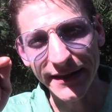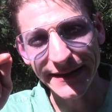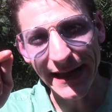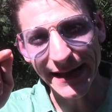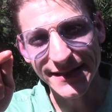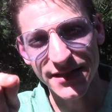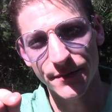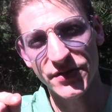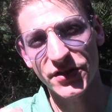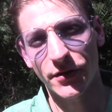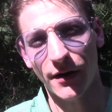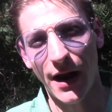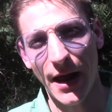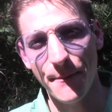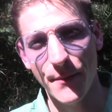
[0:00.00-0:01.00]
that
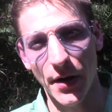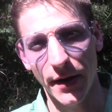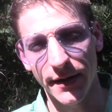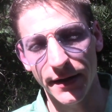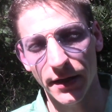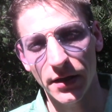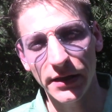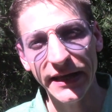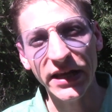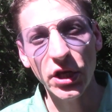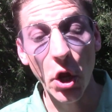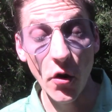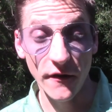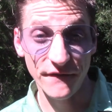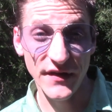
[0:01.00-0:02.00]
subscribe button, click
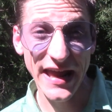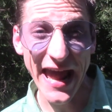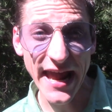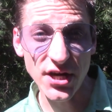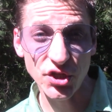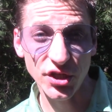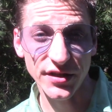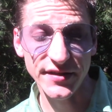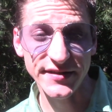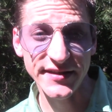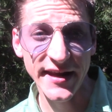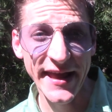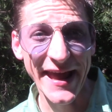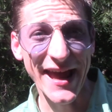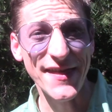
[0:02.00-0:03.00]

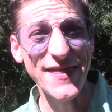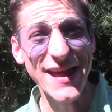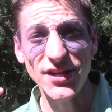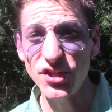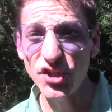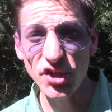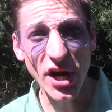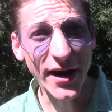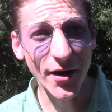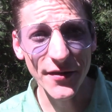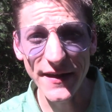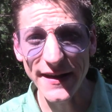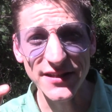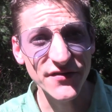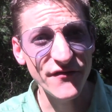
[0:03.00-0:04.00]
notifications, and then share
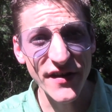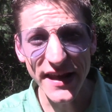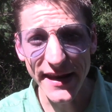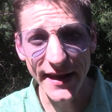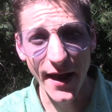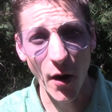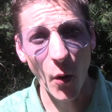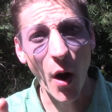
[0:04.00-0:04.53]
this video.